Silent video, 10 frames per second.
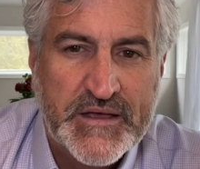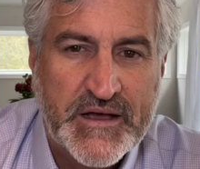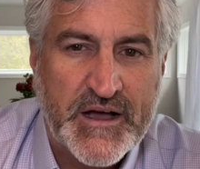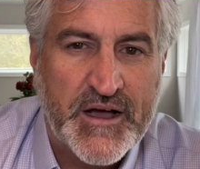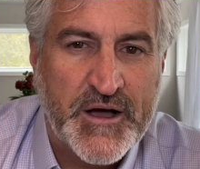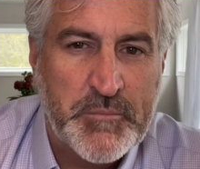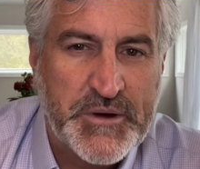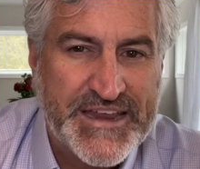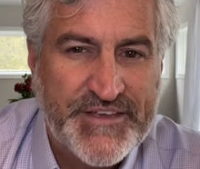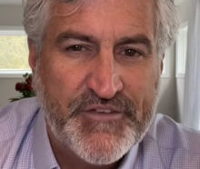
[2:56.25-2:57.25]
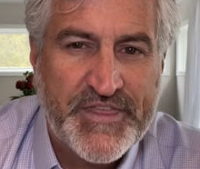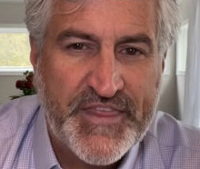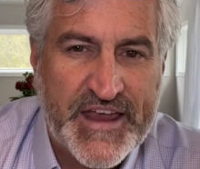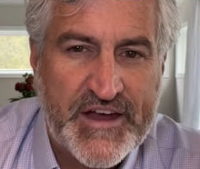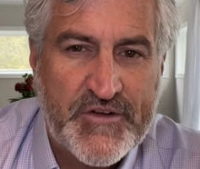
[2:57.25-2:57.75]
but even
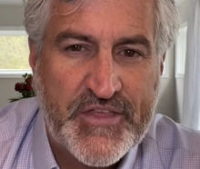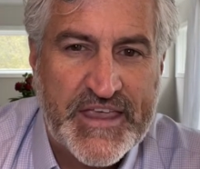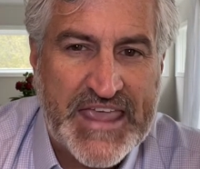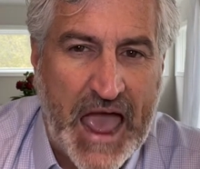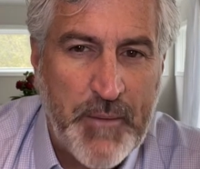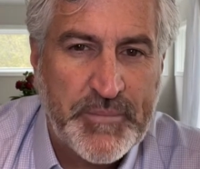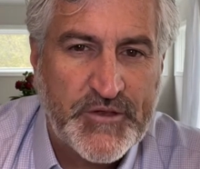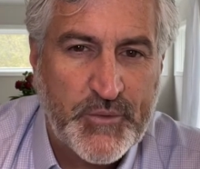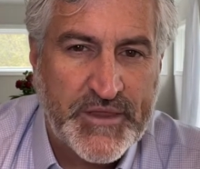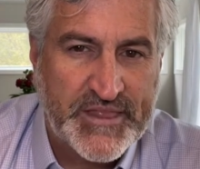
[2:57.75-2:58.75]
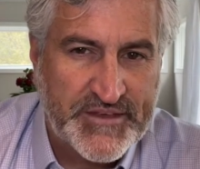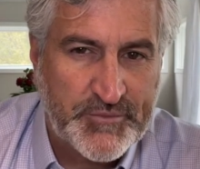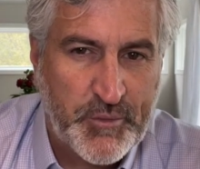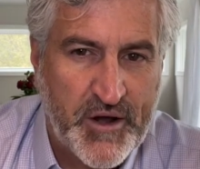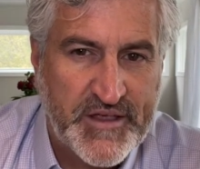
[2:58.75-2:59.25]
there, the gap between
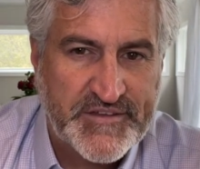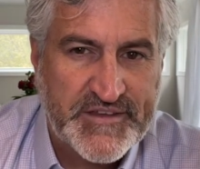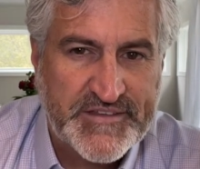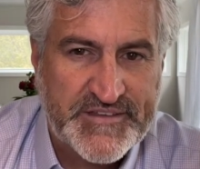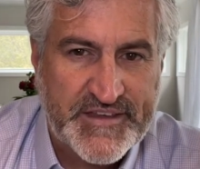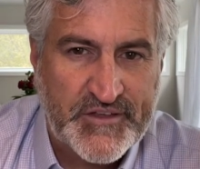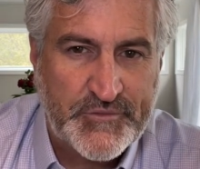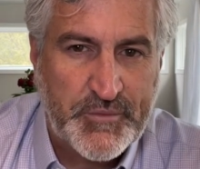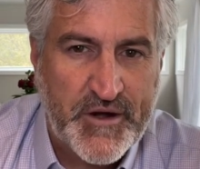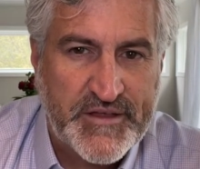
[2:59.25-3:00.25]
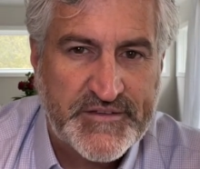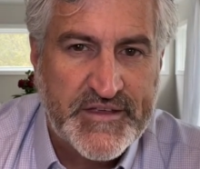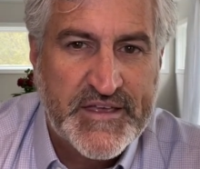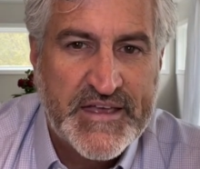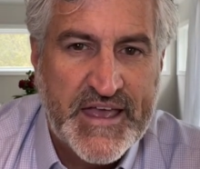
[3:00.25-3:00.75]
list price and sales price
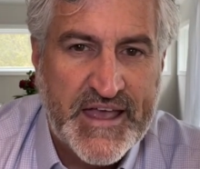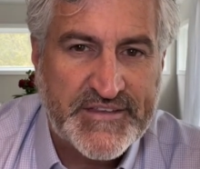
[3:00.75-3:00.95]
has